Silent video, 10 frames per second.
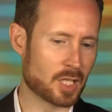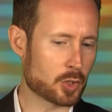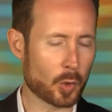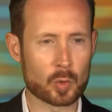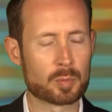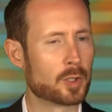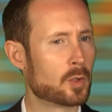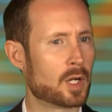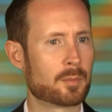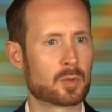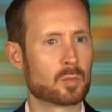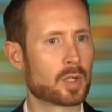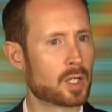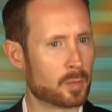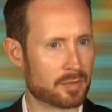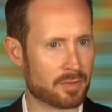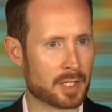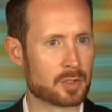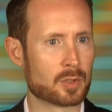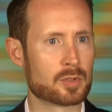internal programs, when working with
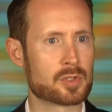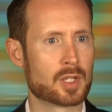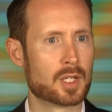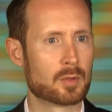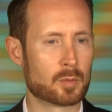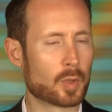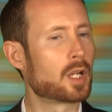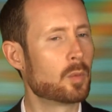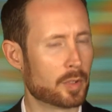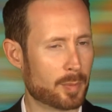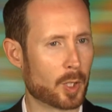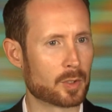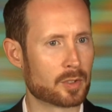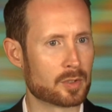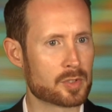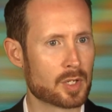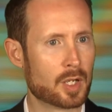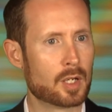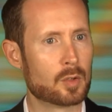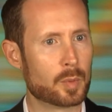vendors, when working with partners,
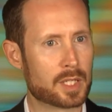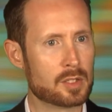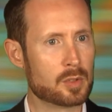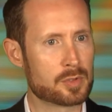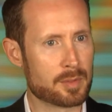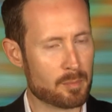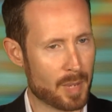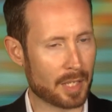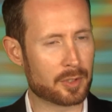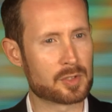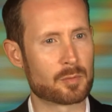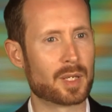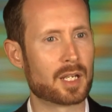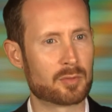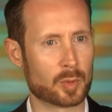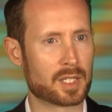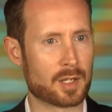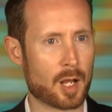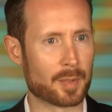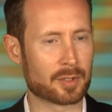we can use the methods of behavioral
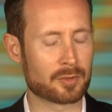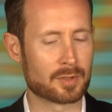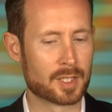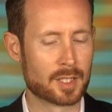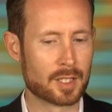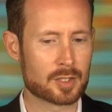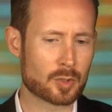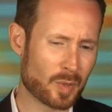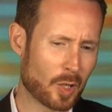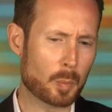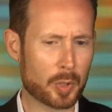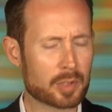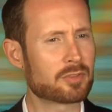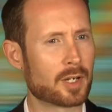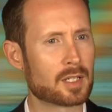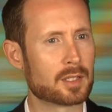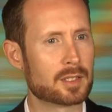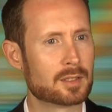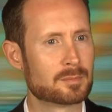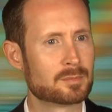economics to, well, put it
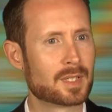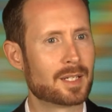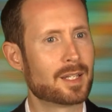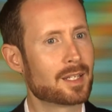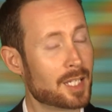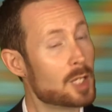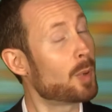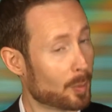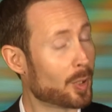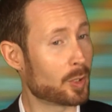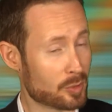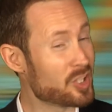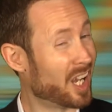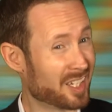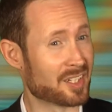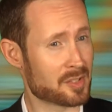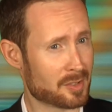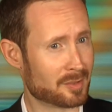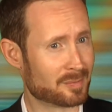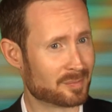frankly, keep our partners honest.